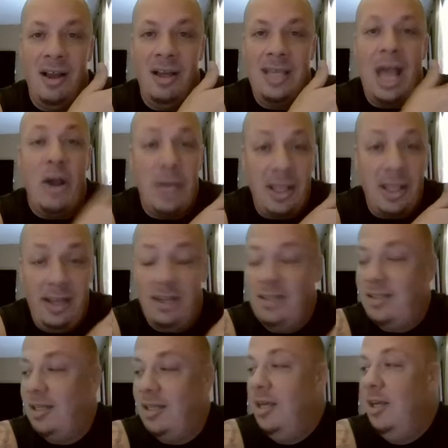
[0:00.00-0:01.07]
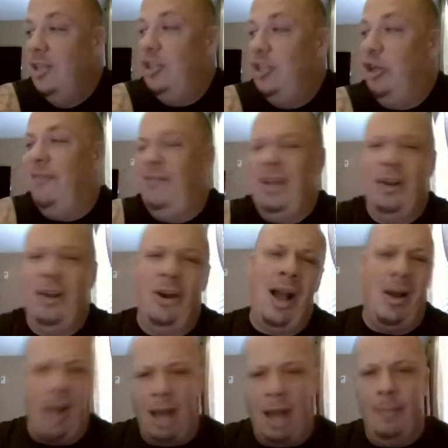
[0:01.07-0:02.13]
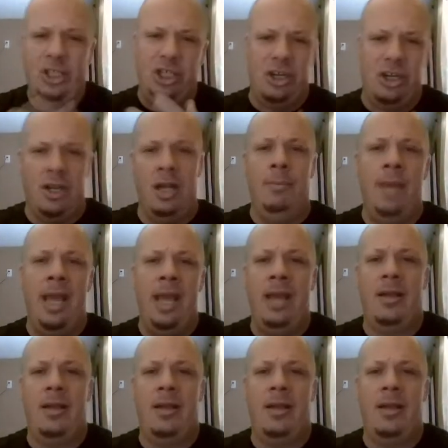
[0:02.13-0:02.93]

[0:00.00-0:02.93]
calculators, so you can figure out how much you're going to make,